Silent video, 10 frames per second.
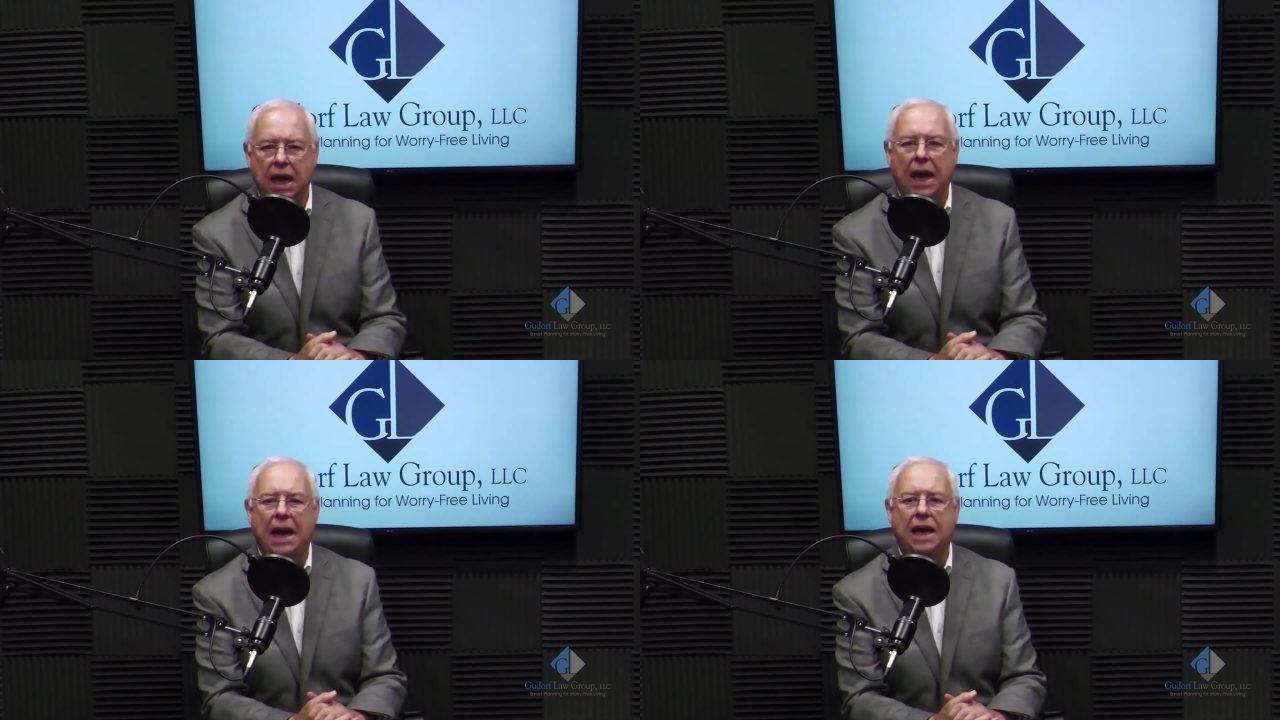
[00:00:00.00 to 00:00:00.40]

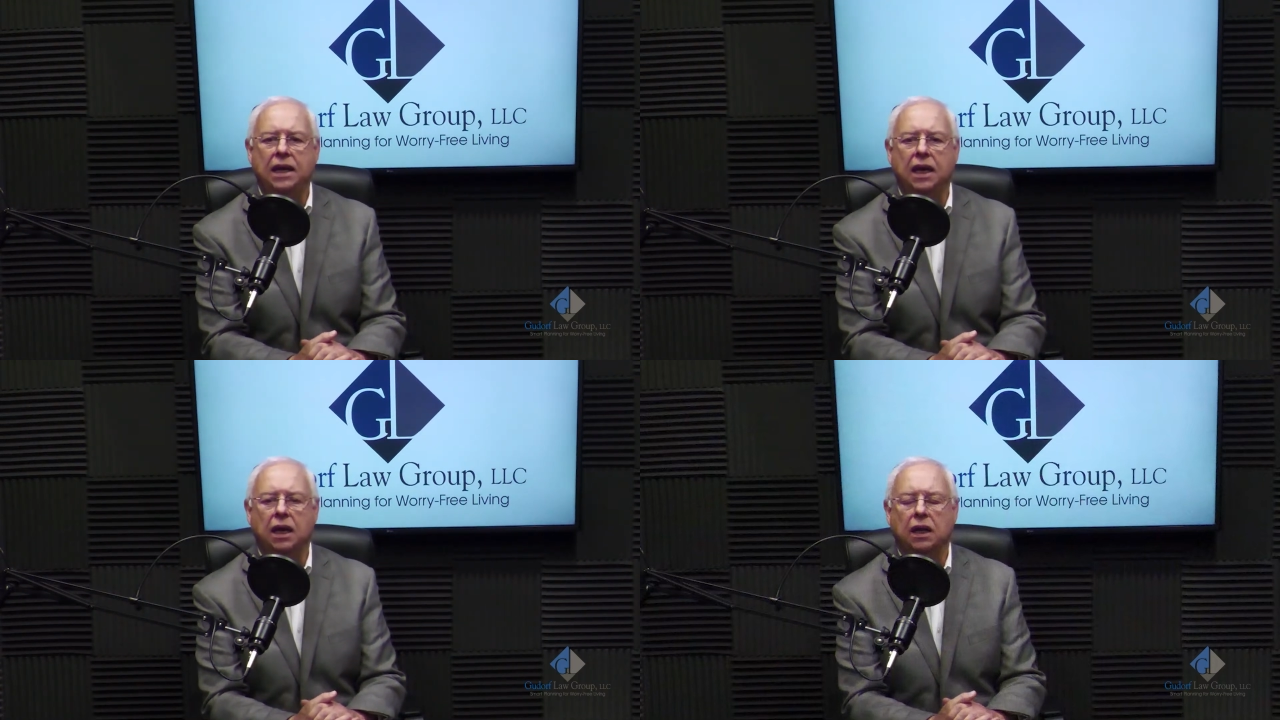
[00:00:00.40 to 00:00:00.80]

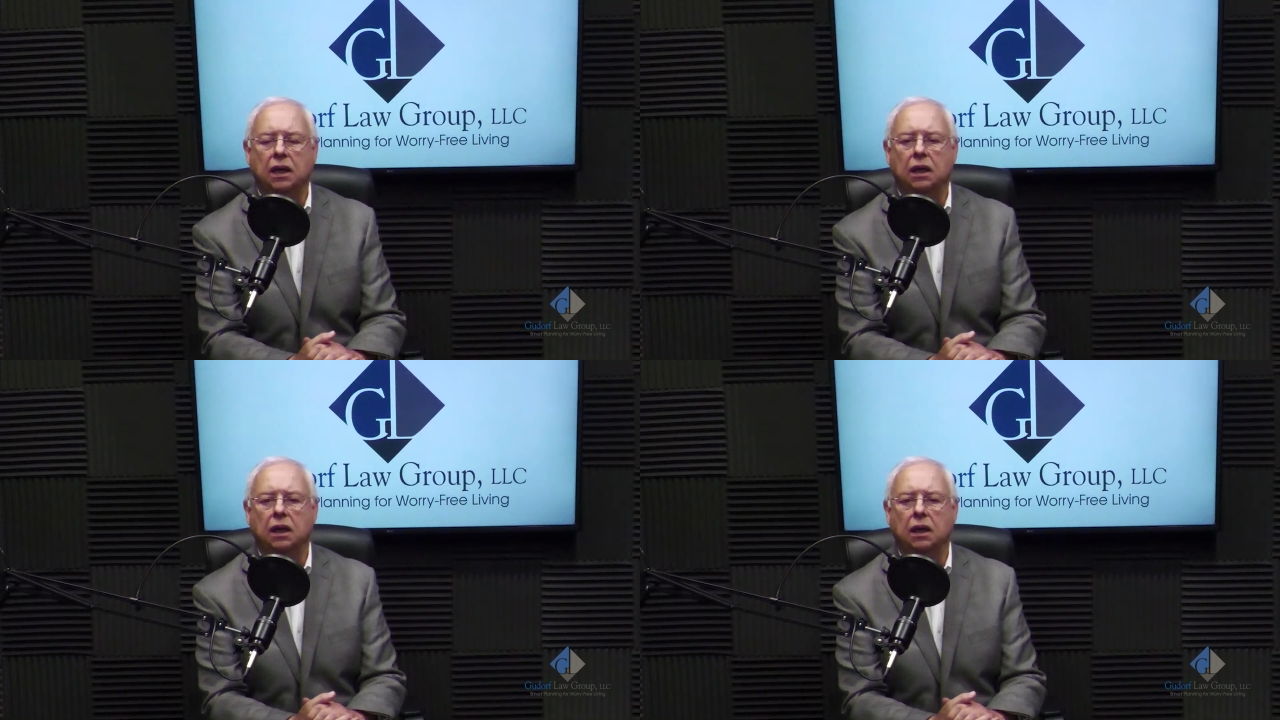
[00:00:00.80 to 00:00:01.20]
And
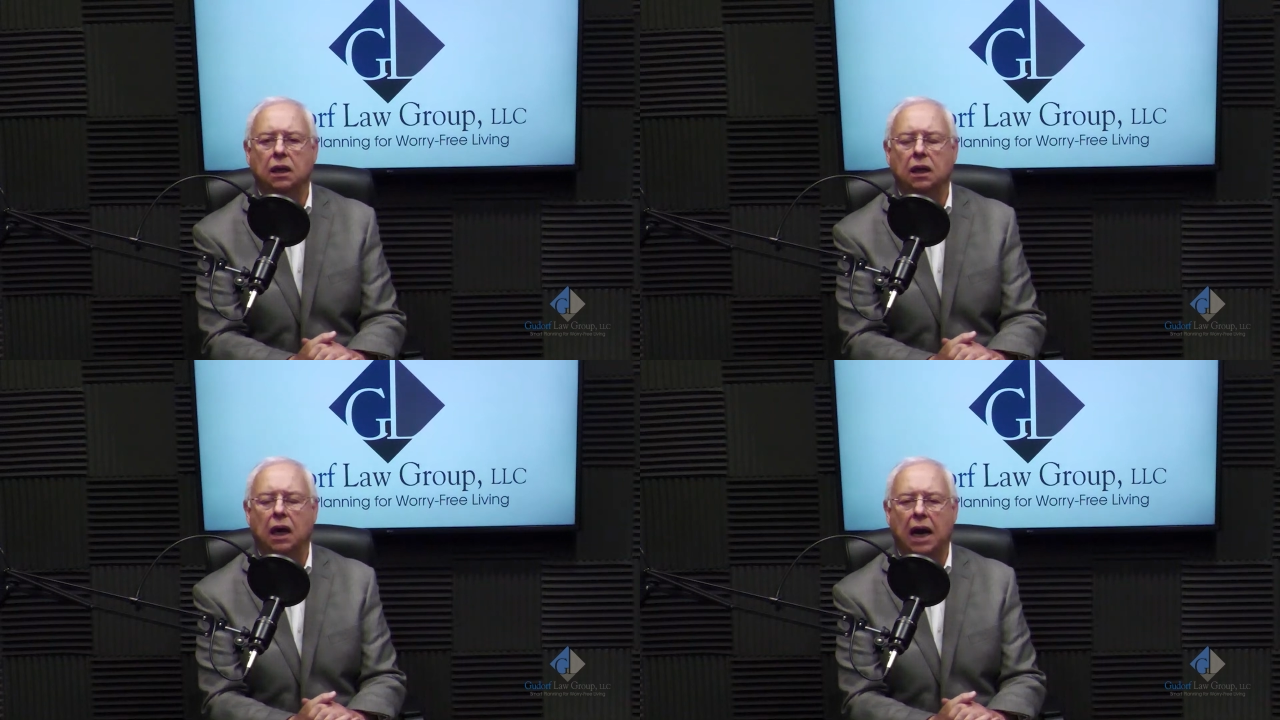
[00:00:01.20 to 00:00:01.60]

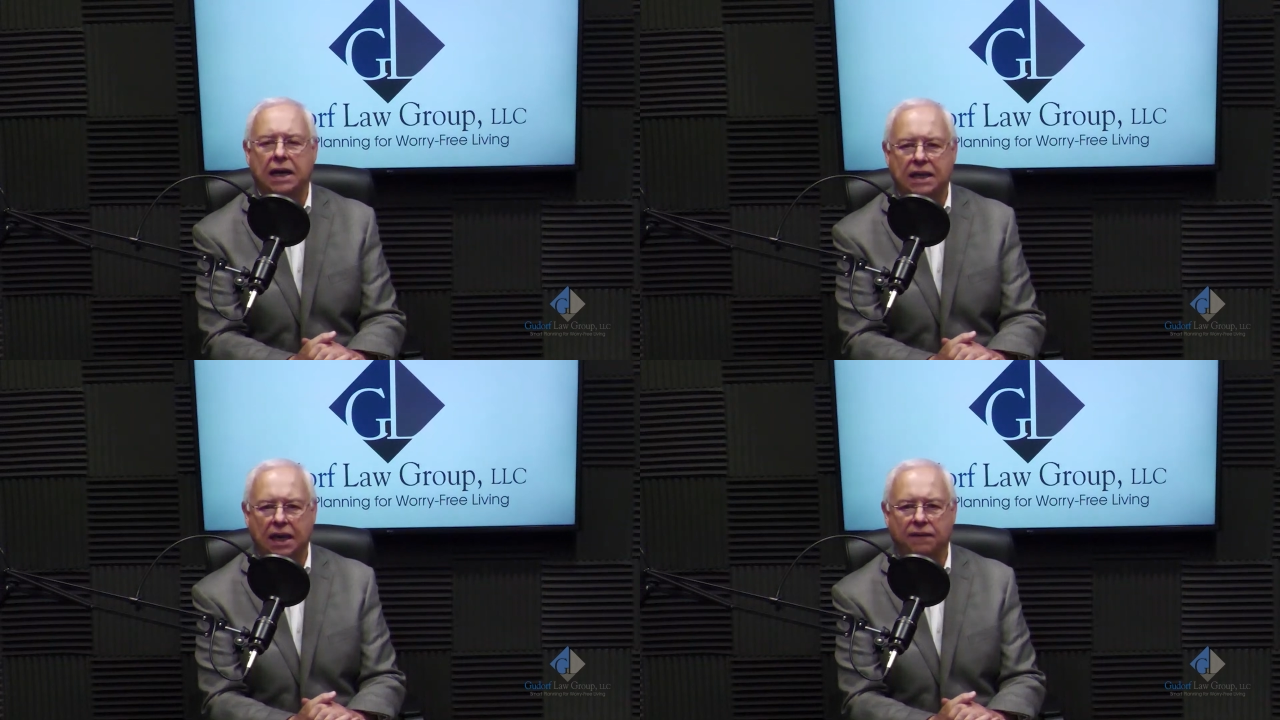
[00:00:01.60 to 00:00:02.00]

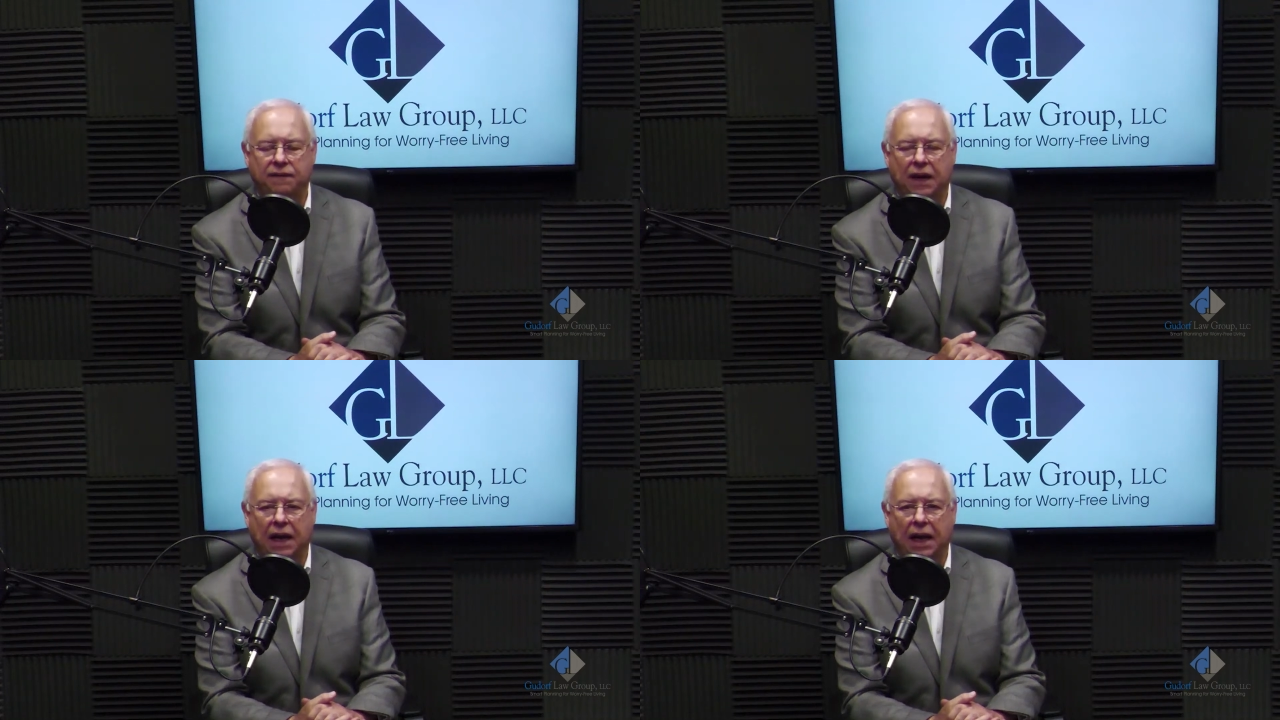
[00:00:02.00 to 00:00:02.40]

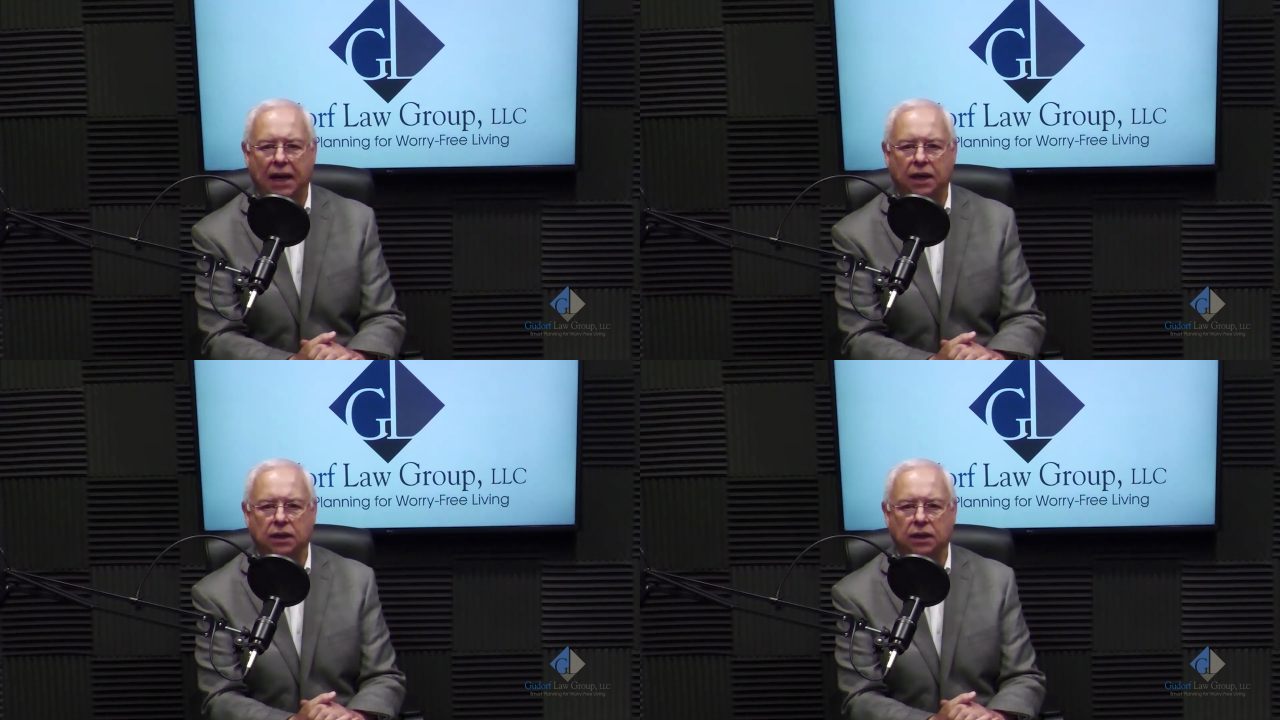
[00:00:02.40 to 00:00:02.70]
identify